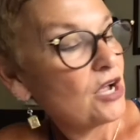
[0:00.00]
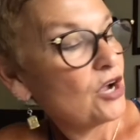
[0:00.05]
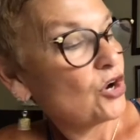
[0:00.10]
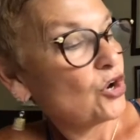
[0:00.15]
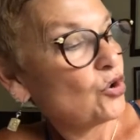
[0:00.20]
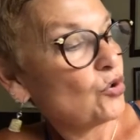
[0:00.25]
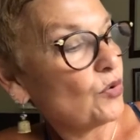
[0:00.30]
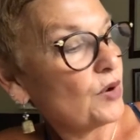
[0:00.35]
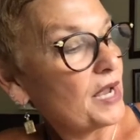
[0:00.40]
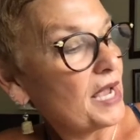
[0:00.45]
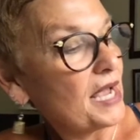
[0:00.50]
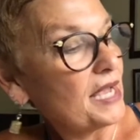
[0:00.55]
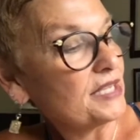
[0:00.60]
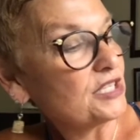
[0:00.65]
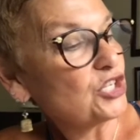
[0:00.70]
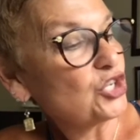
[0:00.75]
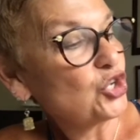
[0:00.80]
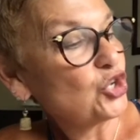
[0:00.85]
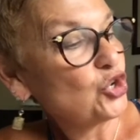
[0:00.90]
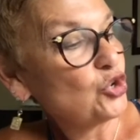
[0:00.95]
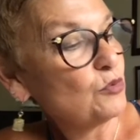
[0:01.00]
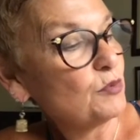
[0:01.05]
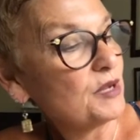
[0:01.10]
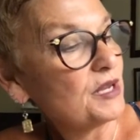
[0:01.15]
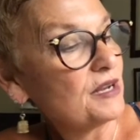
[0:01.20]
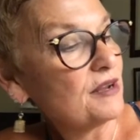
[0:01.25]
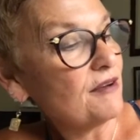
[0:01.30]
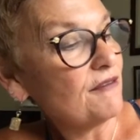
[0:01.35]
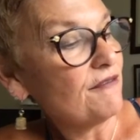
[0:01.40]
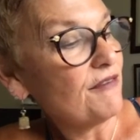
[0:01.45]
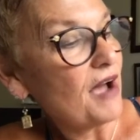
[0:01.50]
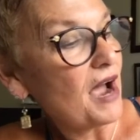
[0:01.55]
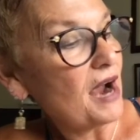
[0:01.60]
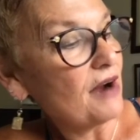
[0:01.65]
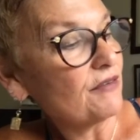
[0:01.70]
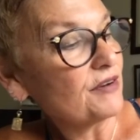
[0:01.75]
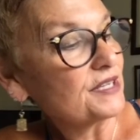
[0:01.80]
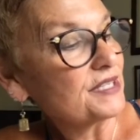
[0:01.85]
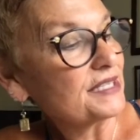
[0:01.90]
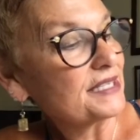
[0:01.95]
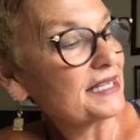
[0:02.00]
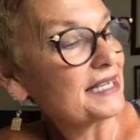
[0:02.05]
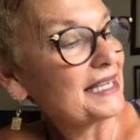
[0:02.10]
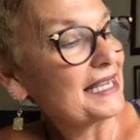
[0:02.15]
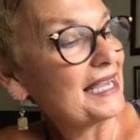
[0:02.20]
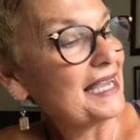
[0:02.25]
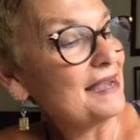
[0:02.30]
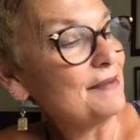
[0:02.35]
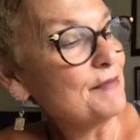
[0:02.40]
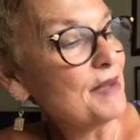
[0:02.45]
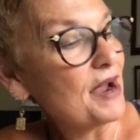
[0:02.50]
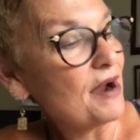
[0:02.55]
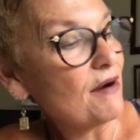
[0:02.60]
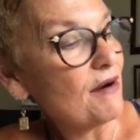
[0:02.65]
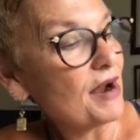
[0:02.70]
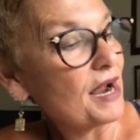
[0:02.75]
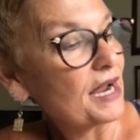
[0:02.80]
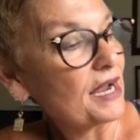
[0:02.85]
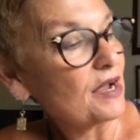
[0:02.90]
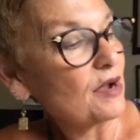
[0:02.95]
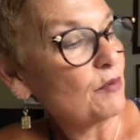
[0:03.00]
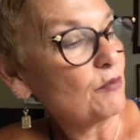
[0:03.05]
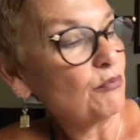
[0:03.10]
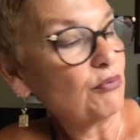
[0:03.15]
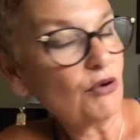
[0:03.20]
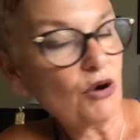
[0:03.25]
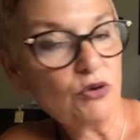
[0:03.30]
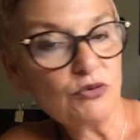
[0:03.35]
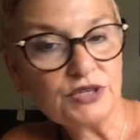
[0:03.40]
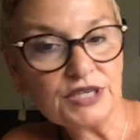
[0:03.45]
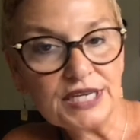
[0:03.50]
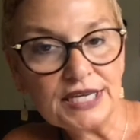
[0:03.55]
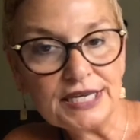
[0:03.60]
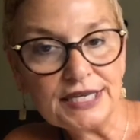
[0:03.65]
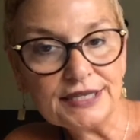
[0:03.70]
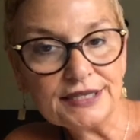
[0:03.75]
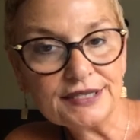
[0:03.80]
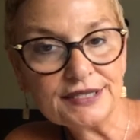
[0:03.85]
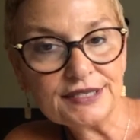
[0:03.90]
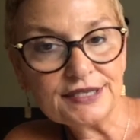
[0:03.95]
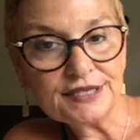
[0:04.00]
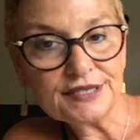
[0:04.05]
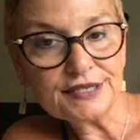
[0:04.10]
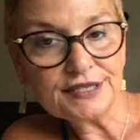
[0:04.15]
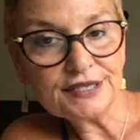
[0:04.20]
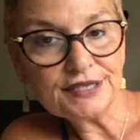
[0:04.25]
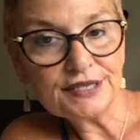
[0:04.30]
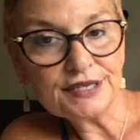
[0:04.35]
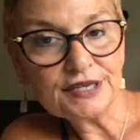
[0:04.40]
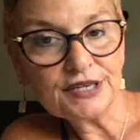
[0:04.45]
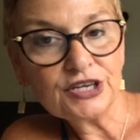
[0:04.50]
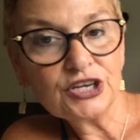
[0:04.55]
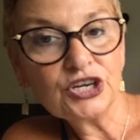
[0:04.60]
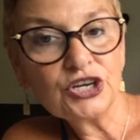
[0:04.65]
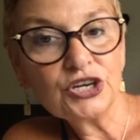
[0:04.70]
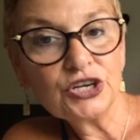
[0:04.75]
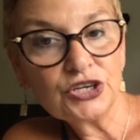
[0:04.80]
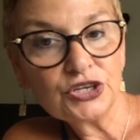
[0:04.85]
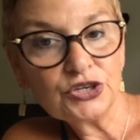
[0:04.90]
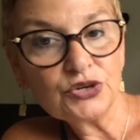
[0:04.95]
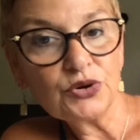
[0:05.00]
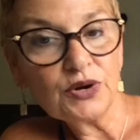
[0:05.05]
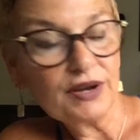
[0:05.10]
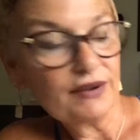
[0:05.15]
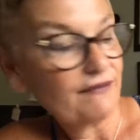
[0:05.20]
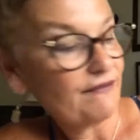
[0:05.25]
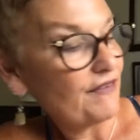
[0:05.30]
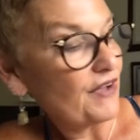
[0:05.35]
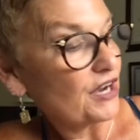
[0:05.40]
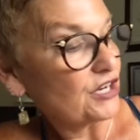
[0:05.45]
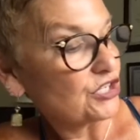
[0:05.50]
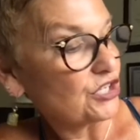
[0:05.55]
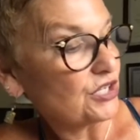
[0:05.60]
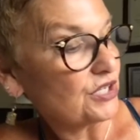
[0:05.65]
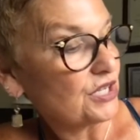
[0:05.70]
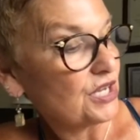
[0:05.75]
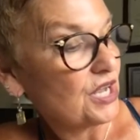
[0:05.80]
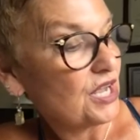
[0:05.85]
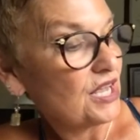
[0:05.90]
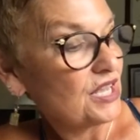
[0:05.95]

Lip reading: creates human virus chimeric proteins during infection.